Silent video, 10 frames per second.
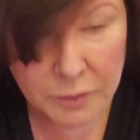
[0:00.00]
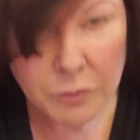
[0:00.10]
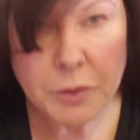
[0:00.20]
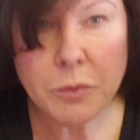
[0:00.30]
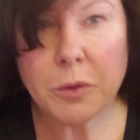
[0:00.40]

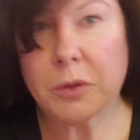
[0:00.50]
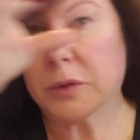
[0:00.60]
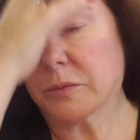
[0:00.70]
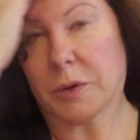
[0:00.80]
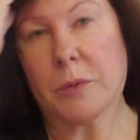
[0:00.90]
We
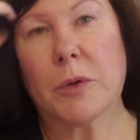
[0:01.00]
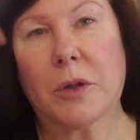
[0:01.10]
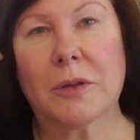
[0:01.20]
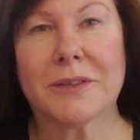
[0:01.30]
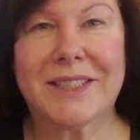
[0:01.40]

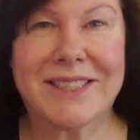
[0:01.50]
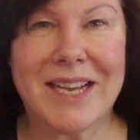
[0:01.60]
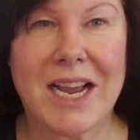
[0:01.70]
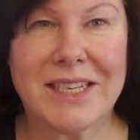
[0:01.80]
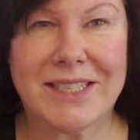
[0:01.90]
will
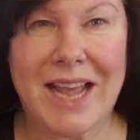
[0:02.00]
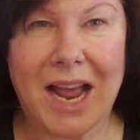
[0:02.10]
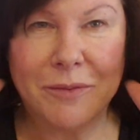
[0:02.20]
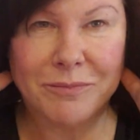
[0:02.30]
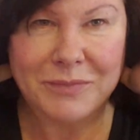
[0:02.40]
disguise
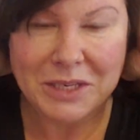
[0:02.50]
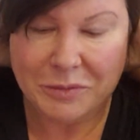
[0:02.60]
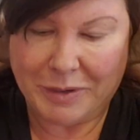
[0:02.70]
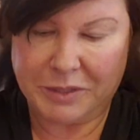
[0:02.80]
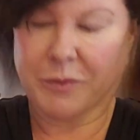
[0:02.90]
that as
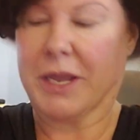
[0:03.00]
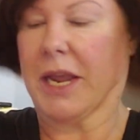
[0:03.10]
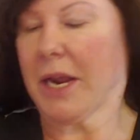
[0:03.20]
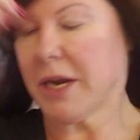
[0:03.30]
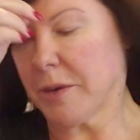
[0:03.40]
best we
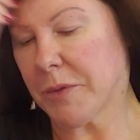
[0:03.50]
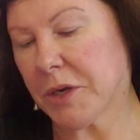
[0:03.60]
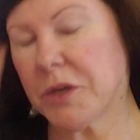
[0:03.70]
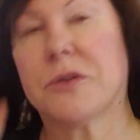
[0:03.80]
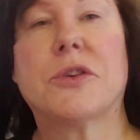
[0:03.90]
can. I'm going
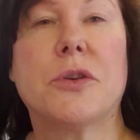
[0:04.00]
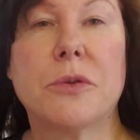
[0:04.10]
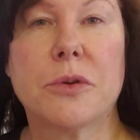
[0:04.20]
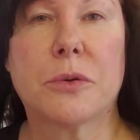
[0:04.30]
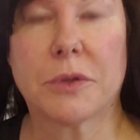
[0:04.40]
to use two
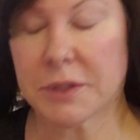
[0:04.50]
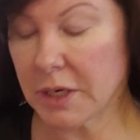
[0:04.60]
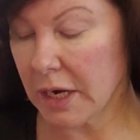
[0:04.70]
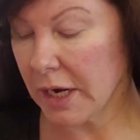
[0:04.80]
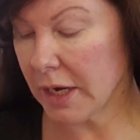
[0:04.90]
tools
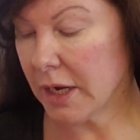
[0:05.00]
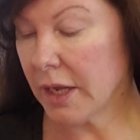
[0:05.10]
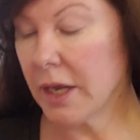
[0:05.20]
today.